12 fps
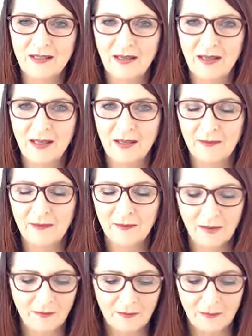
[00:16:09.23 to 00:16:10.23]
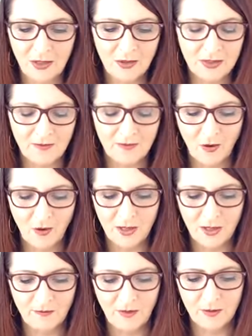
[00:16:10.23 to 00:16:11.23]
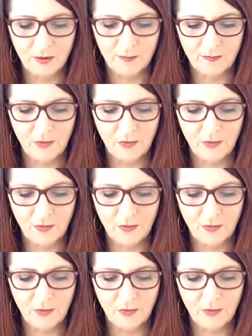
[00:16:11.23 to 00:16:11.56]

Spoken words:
are because of a whole bunch of other,